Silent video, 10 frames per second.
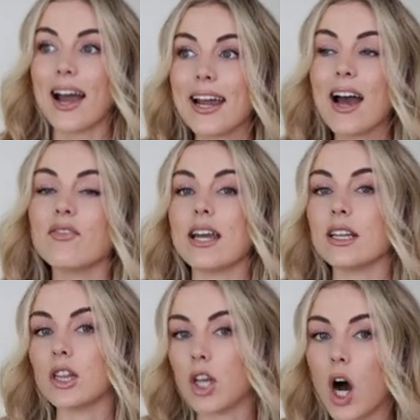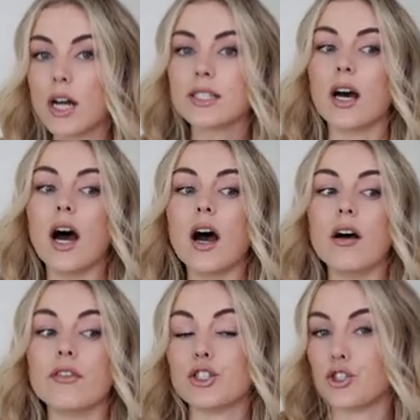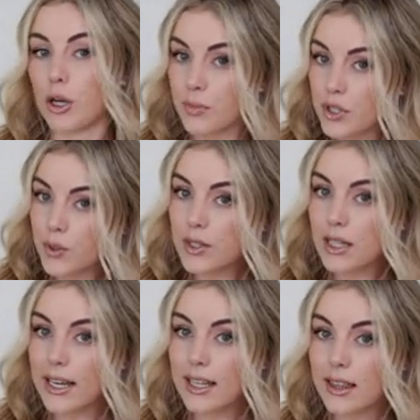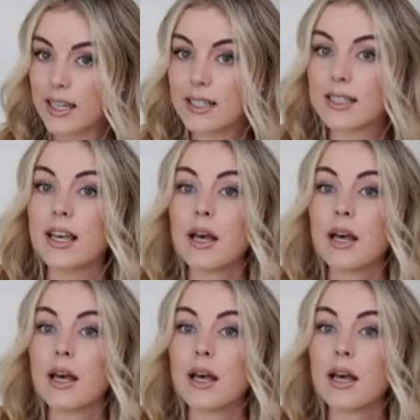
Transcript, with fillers: I have a lot of jumpsuits like this,